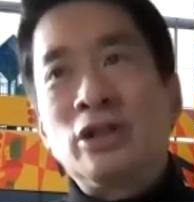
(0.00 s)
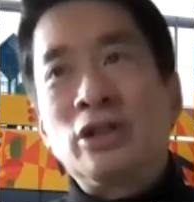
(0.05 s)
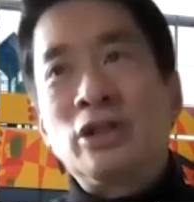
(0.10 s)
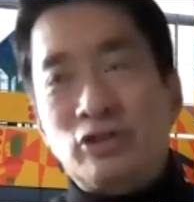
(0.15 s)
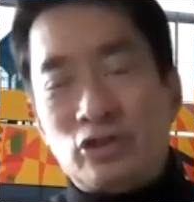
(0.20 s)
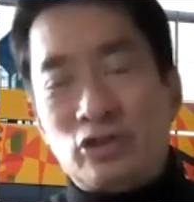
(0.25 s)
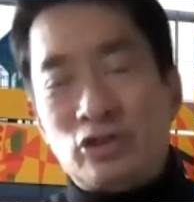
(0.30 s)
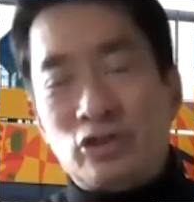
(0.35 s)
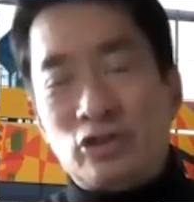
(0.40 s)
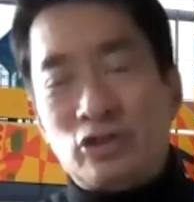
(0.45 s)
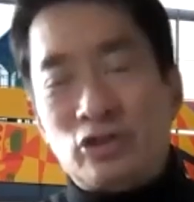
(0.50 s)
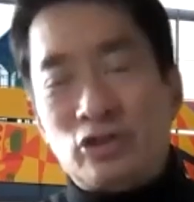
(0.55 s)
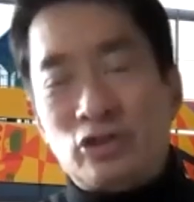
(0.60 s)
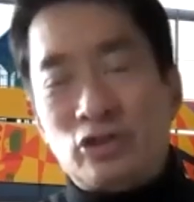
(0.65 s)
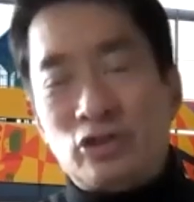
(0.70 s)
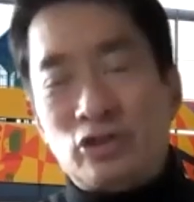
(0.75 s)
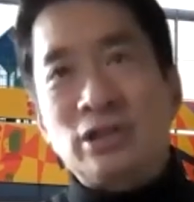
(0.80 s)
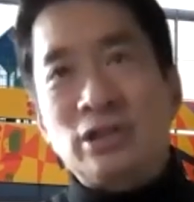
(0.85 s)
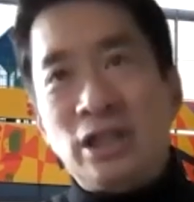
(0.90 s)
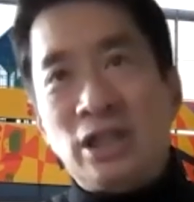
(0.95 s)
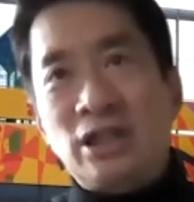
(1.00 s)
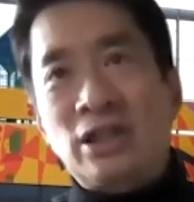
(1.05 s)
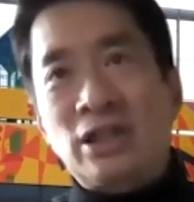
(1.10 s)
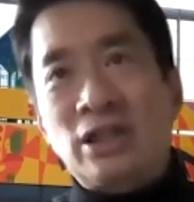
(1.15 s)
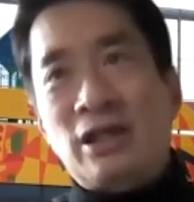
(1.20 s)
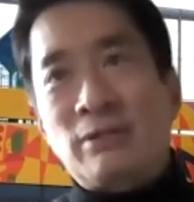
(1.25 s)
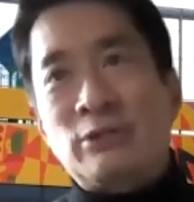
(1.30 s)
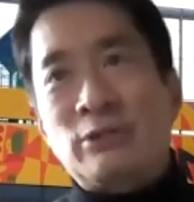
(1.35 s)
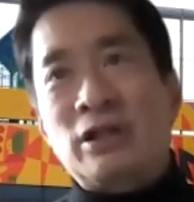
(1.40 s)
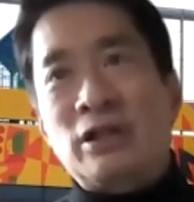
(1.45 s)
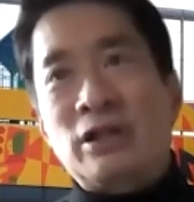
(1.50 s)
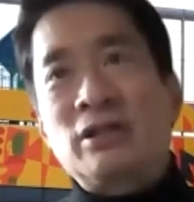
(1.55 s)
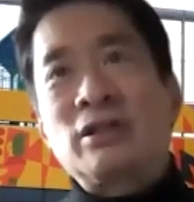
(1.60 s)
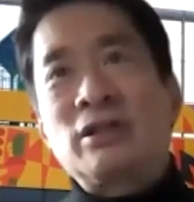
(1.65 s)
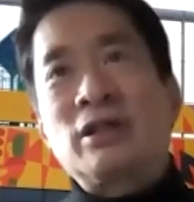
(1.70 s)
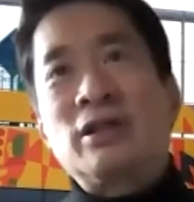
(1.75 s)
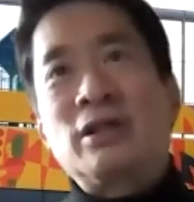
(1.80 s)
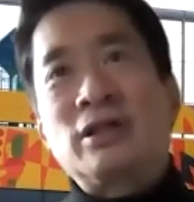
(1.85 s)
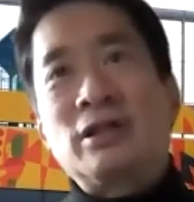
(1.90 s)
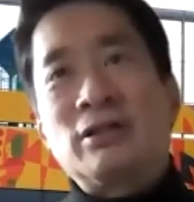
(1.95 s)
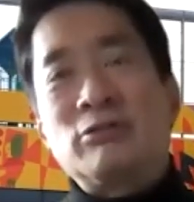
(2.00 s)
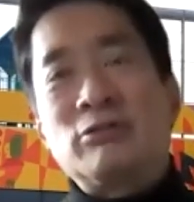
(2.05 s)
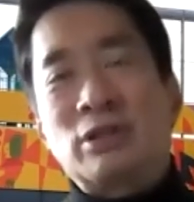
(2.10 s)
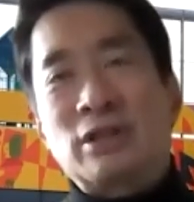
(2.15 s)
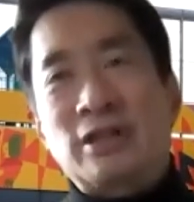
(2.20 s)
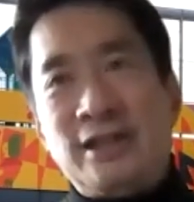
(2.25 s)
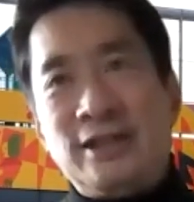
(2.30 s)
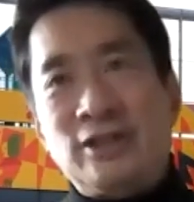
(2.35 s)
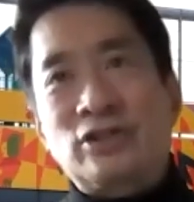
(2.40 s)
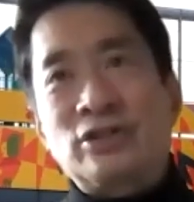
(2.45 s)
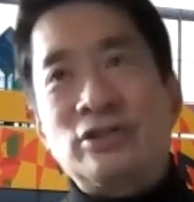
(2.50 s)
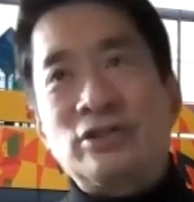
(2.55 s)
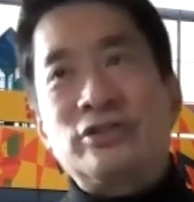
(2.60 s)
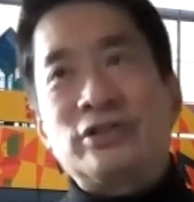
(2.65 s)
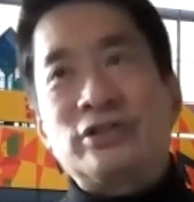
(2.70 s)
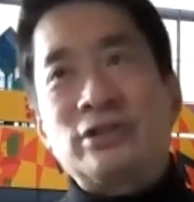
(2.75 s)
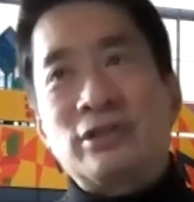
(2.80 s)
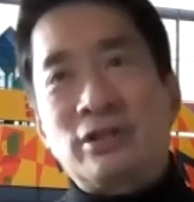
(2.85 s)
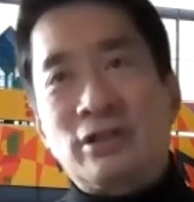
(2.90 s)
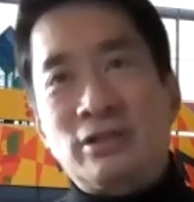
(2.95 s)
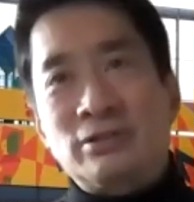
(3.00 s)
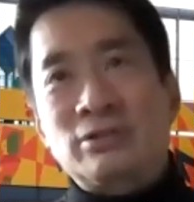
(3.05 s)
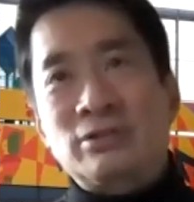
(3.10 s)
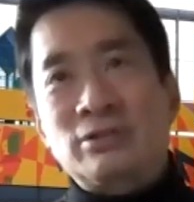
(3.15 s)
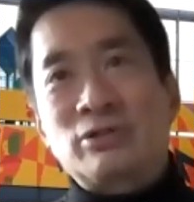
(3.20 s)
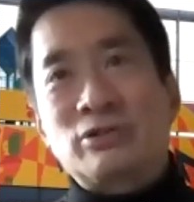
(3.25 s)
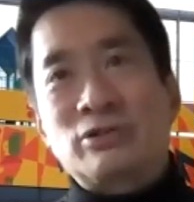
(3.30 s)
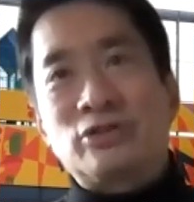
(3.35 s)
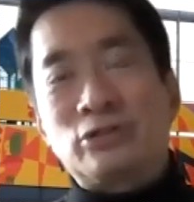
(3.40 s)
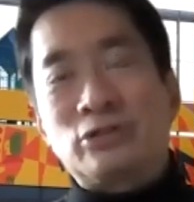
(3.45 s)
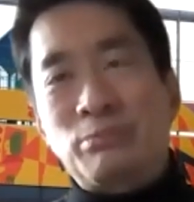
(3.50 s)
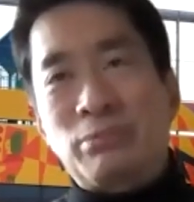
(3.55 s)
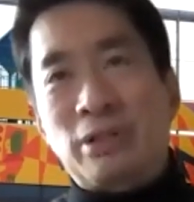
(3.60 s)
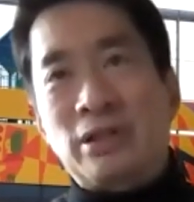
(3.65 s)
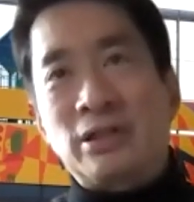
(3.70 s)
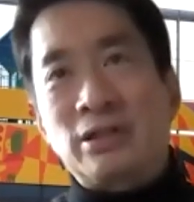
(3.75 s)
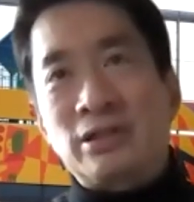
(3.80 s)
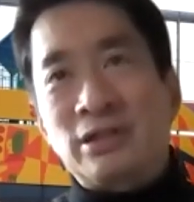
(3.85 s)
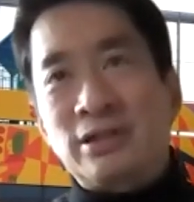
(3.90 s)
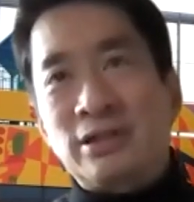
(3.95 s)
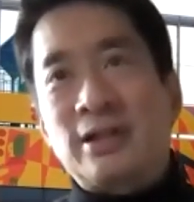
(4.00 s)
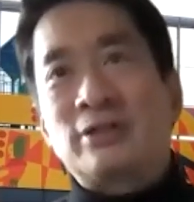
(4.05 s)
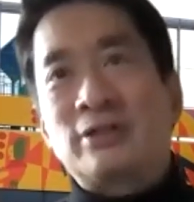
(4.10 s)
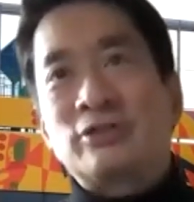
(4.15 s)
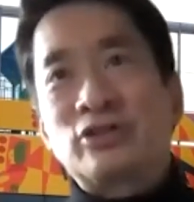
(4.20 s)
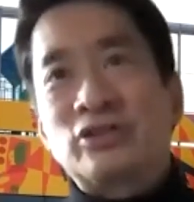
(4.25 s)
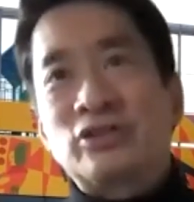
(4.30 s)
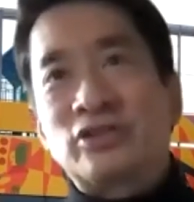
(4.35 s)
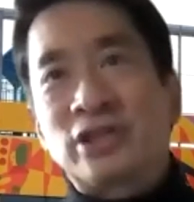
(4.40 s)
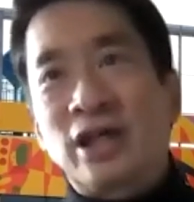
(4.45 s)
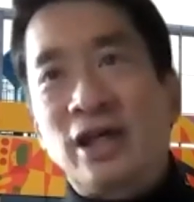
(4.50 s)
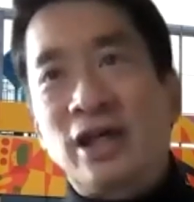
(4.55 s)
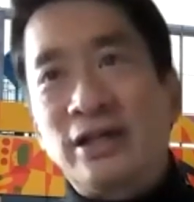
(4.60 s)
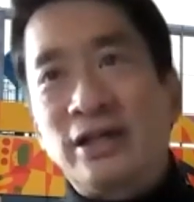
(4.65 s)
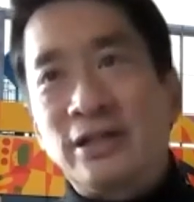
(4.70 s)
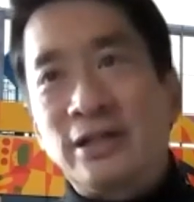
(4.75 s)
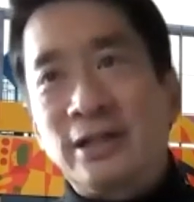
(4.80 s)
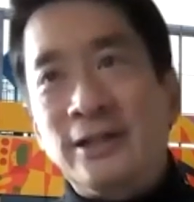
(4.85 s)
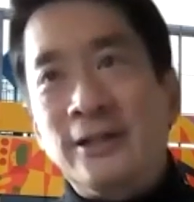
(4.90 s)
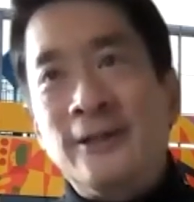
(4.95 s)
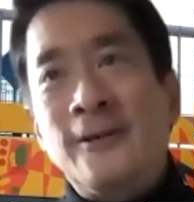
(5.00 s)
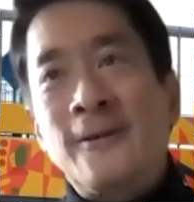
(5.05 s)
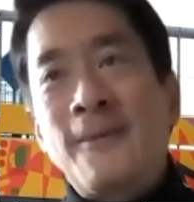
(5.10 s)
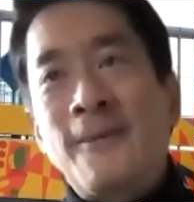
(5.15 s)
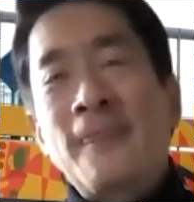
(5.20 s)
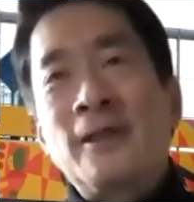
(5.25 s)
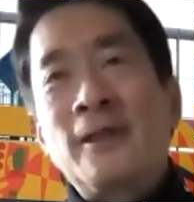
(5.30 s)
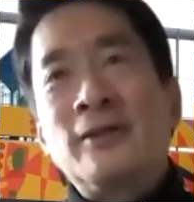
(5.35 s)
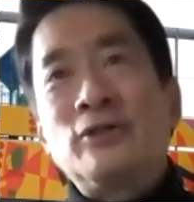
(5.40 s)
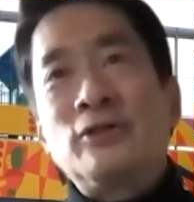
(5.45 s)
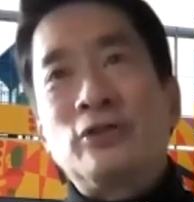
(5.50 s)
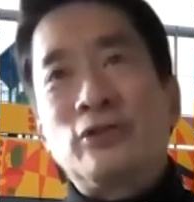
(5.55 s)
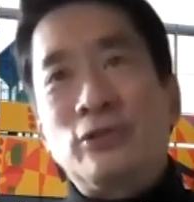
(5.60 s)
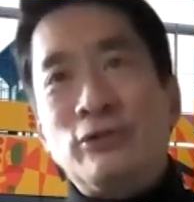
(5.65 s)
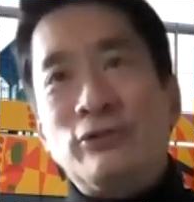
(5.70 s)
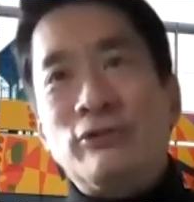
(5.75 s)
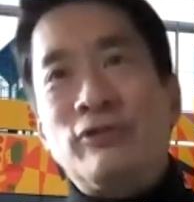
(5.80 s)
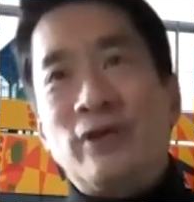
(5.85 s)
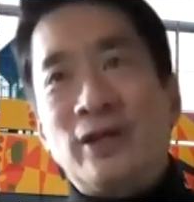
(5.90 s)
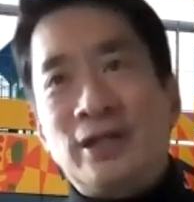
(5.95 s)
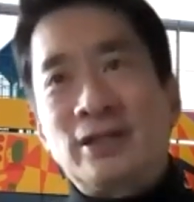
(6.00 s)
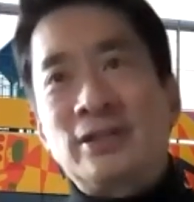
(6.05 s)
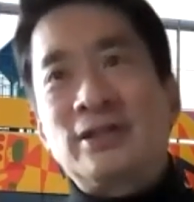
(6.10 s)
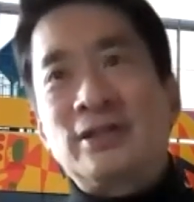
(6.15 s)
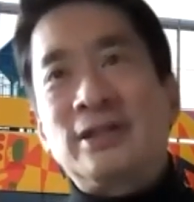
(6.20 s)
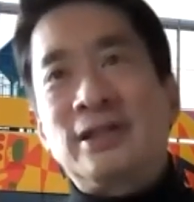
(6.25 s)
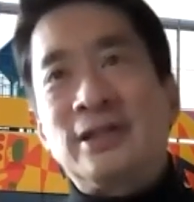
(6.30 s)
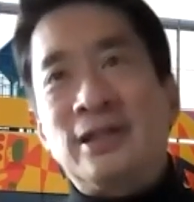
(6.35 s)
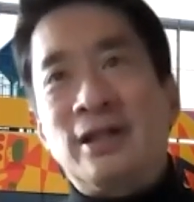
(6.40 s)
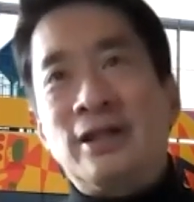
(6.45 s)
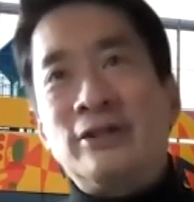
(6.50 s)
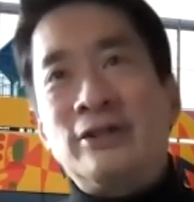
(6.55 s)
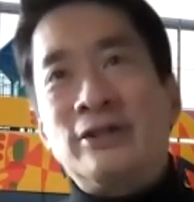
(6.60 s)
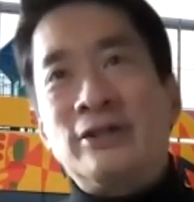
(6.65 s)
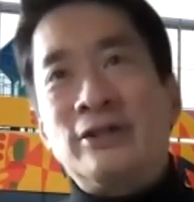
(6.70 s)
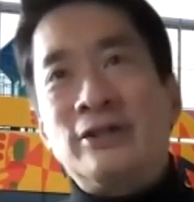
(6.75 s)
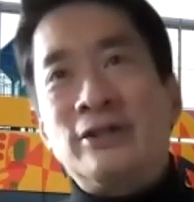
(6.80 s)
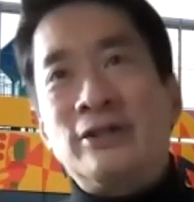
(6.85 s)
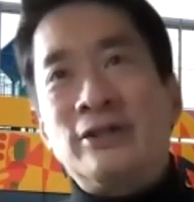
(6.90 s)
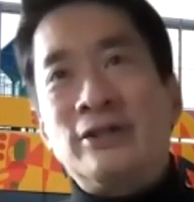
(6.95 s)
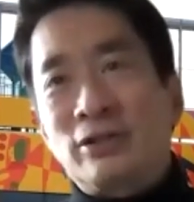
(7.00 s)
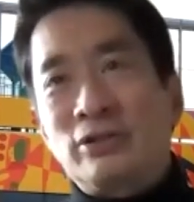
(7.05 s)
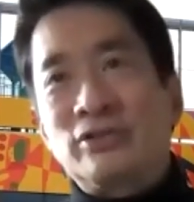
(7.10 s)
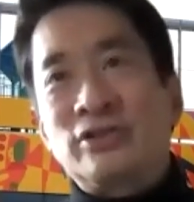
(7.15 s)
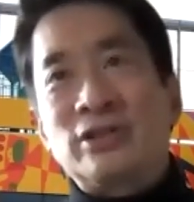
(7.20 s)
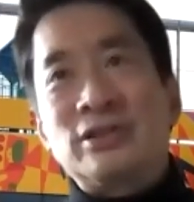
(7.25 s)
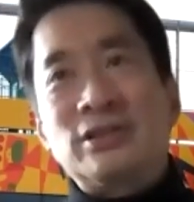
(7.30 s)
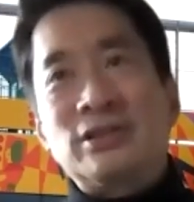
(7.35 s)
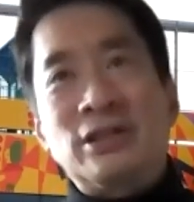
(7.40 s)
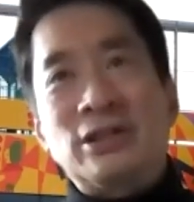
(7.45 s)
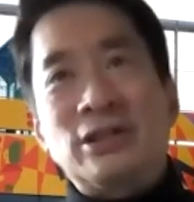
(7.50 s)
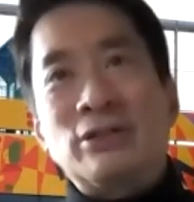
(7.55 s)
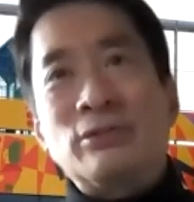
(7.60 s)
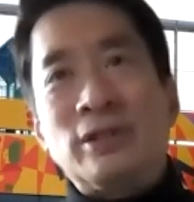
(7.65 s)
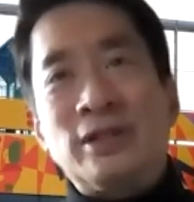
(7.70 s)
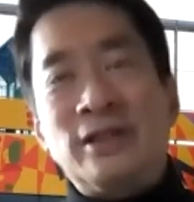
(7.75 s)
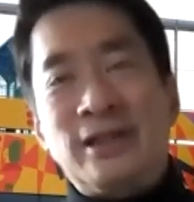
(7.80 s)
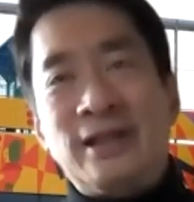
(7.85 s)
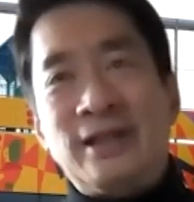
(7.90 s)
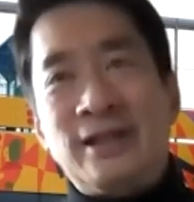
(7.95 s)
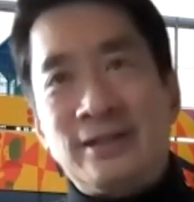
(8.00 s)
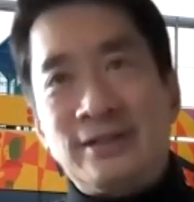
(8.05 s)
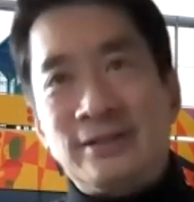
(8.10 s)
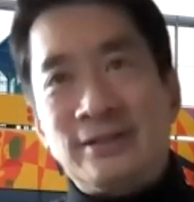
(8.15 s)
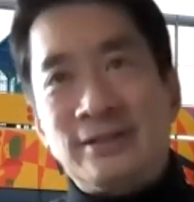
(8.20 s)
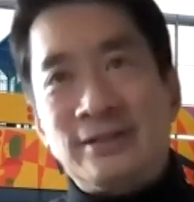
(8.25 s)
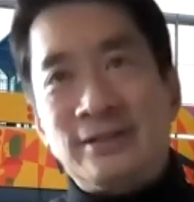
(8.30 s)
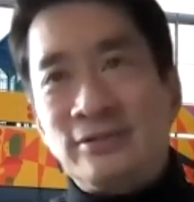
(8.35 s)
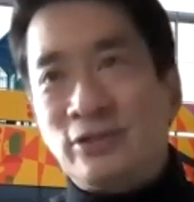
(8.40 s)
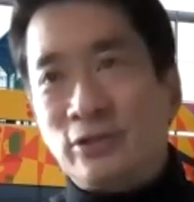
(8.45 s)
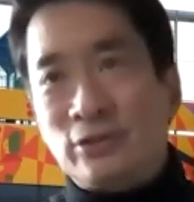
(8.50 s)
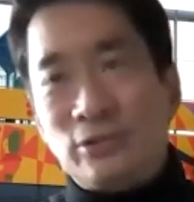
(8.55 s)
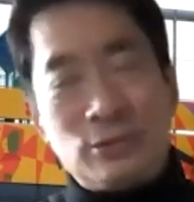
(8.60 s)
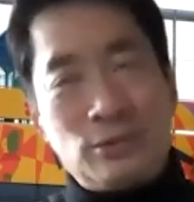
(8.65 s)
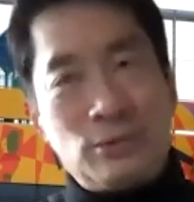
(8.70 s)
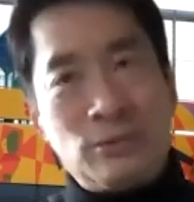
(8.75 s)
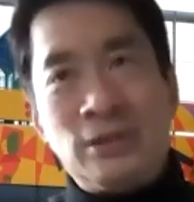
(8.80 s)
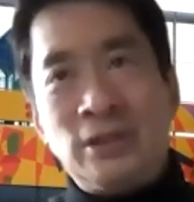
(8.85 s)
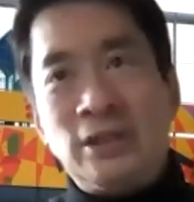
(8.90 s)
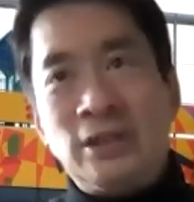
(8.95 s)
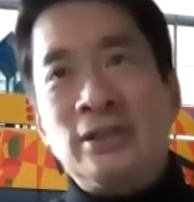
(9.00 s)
social, economic relations and cultures embedded in our society, to finally unearth those and, you know, and to